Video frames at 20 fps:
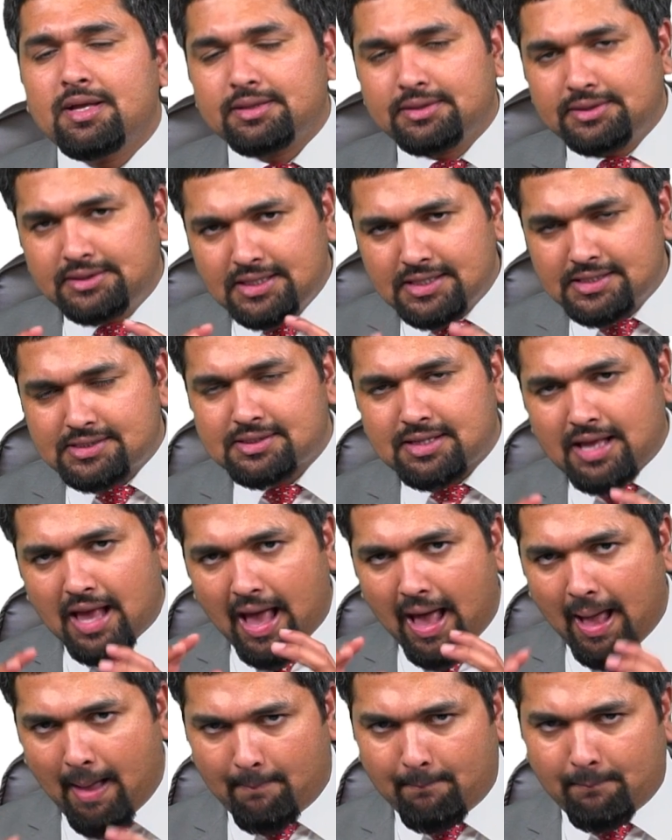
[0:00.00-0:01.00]
This
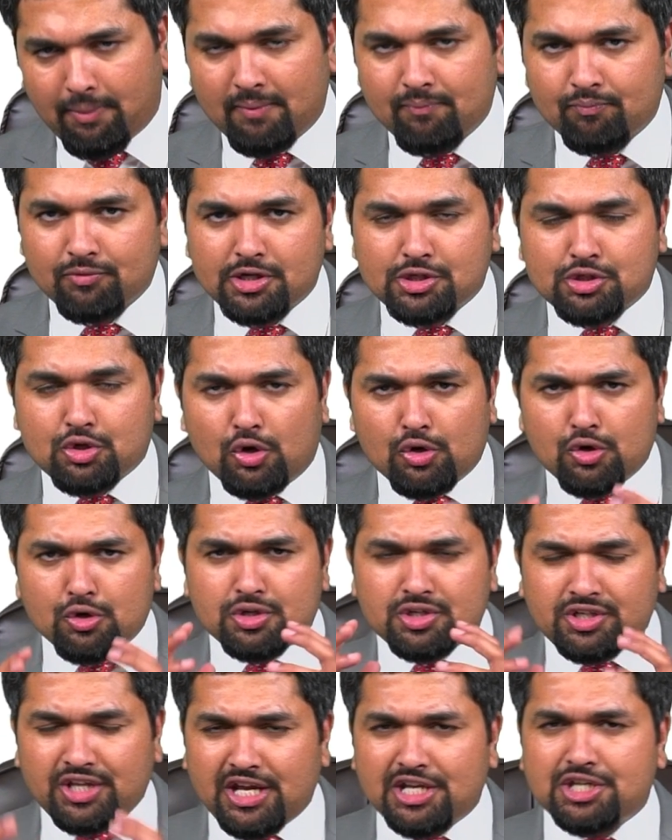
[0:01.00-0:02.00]
app is going to
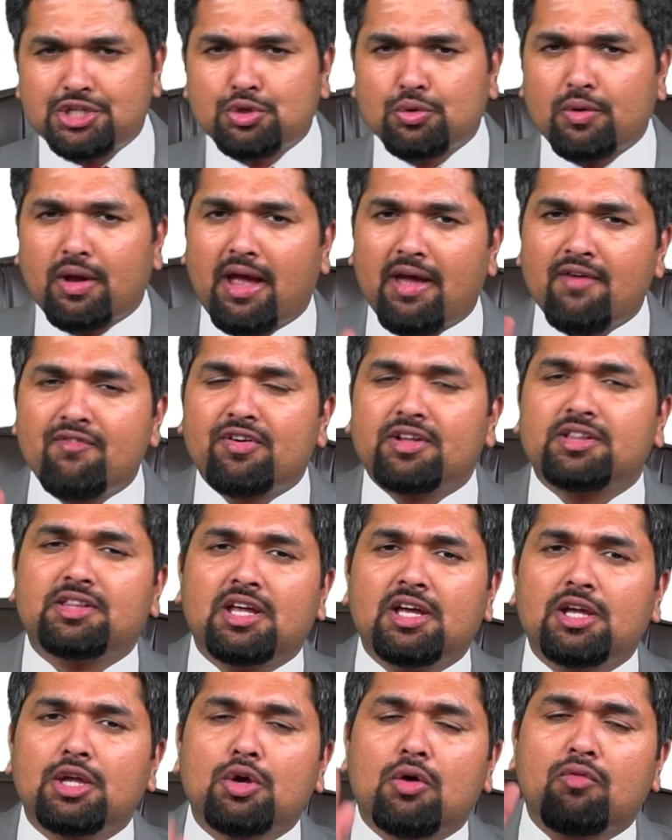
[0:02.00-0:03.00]
teach you
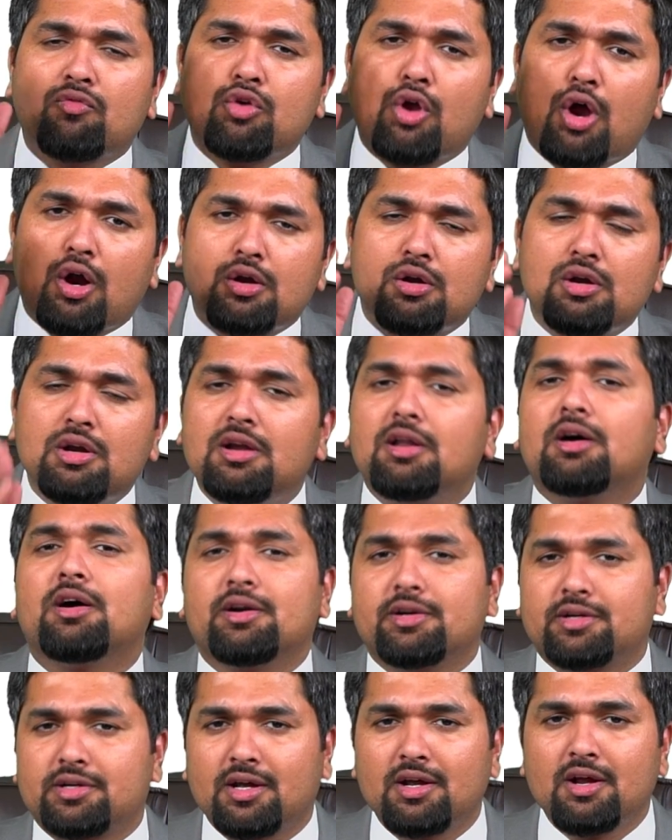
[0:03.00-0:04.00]
everything you have not
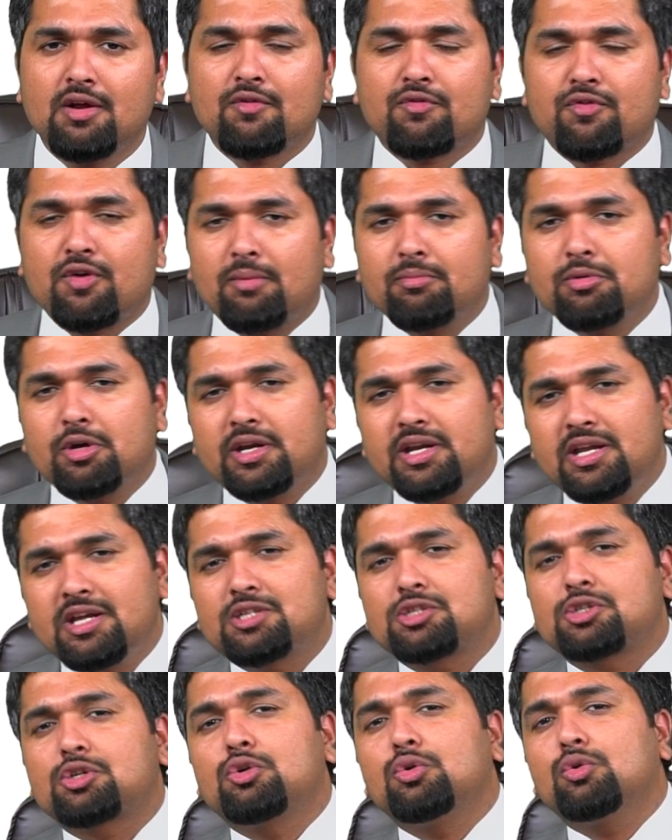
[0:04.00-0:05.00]
learned from your any
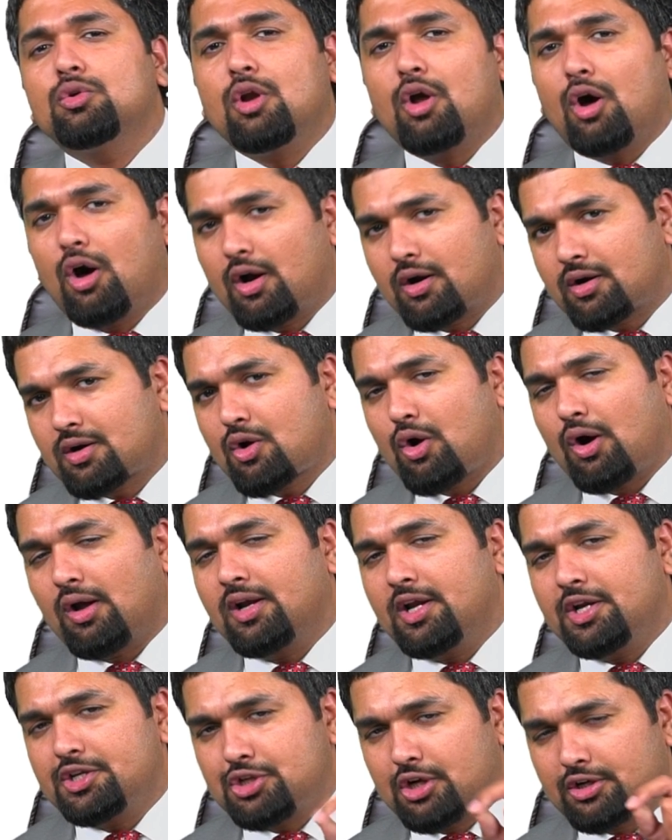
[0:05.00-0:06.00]
school or
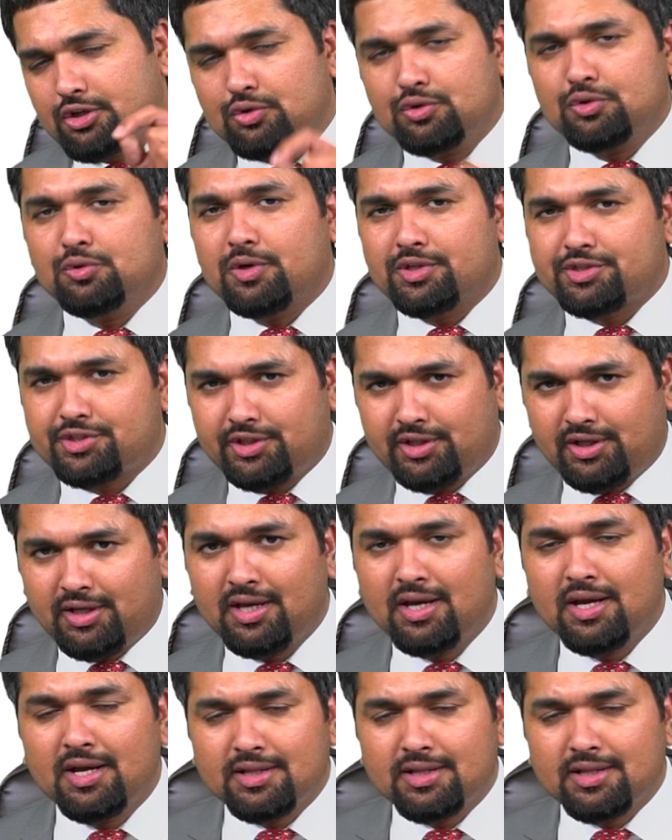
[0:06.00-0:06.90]
college or university.